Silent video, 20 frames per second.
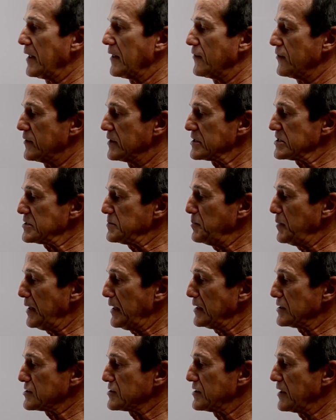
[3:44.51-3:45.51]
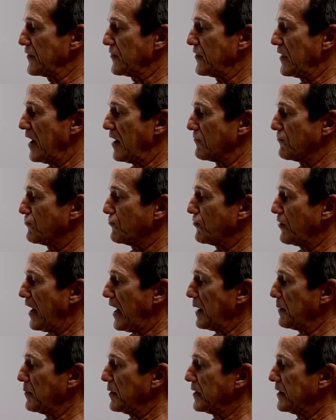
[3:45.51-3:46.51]
This means that a
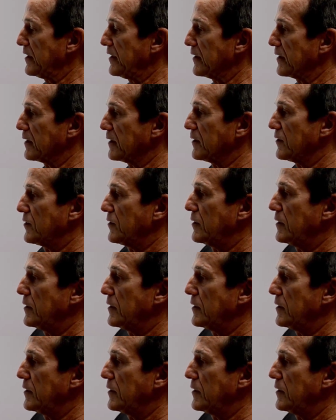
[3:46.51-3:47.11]
fragment here